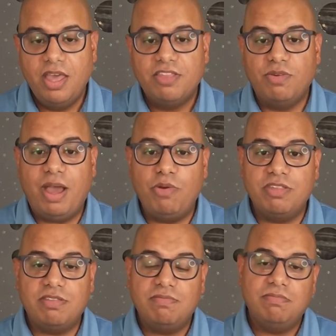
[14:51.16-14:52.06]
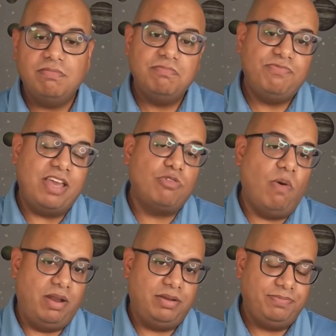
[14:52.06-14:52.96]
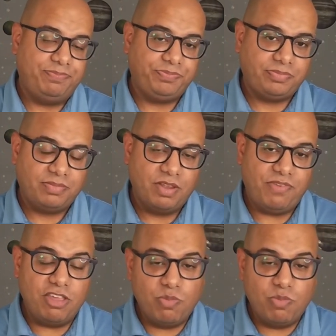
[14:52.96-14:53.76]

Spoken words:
So that was phase one. Phase